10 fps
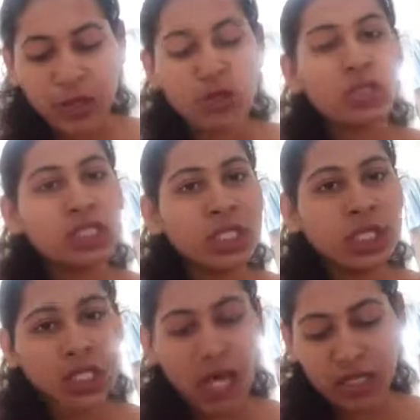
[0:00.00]

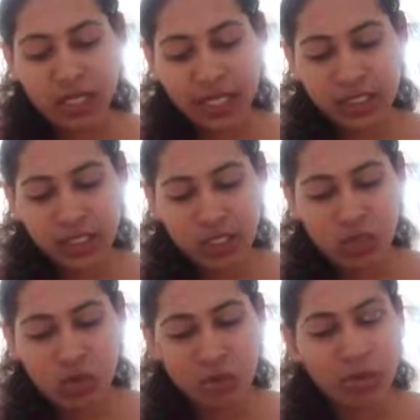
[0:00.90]
Nostrils are the
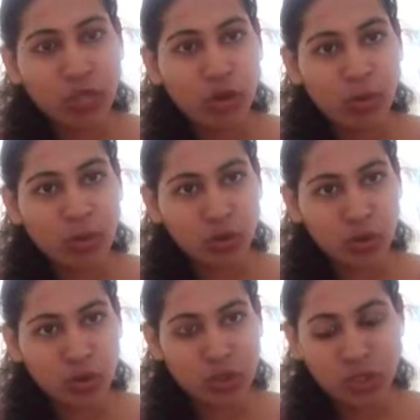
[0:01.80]
external opening of the
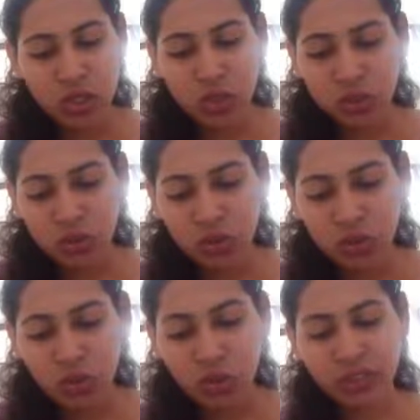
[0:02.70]
nose
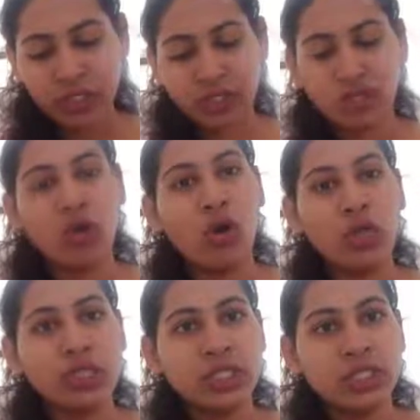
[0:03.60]
through which the
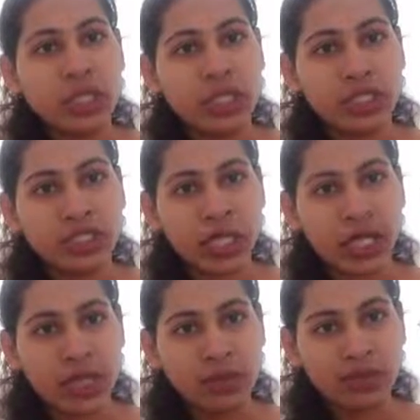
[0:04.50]
oxygen rich
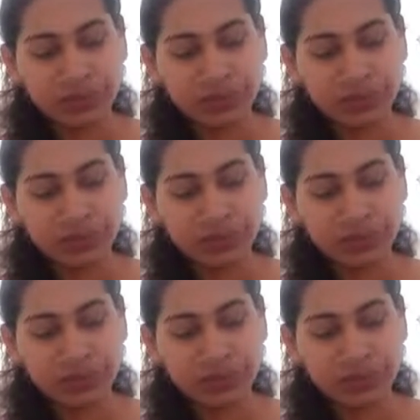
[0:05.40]
air